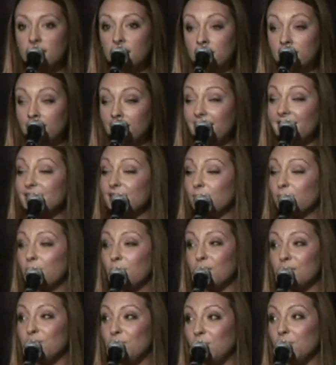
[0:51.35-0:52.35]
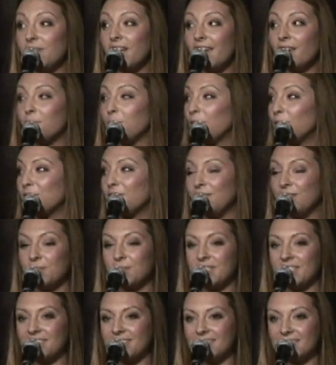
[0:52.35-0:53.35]
Unless, of course, you like broken
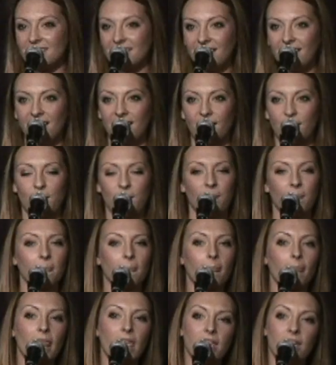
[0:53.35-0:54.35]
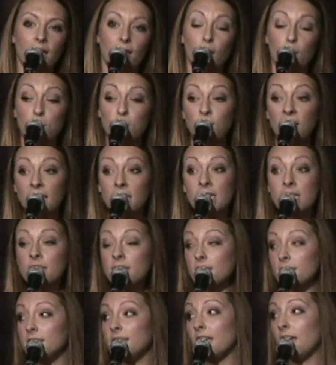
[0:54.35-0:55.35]
noses. But
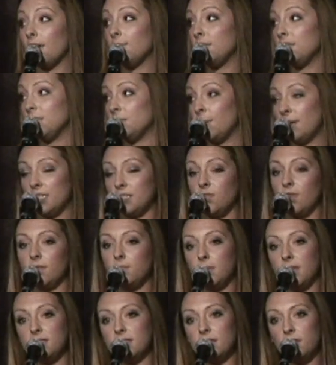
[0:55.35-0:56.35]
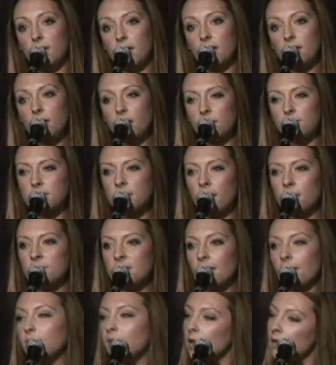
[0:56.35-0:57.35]
in this time, in these past 5 months, I've had a lot of
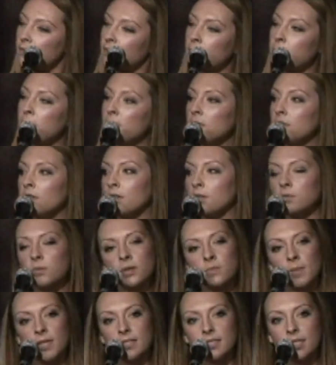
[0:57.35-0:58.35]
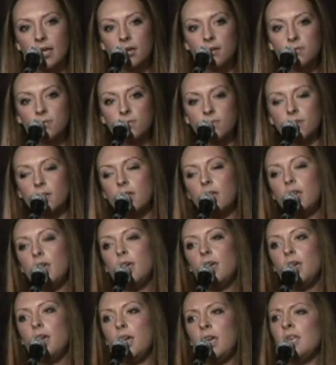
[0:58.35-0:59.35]
time to get very familiar with myself.
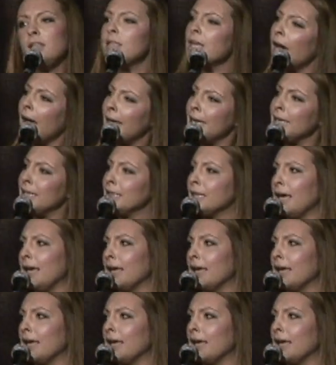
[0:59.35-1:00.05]
And not in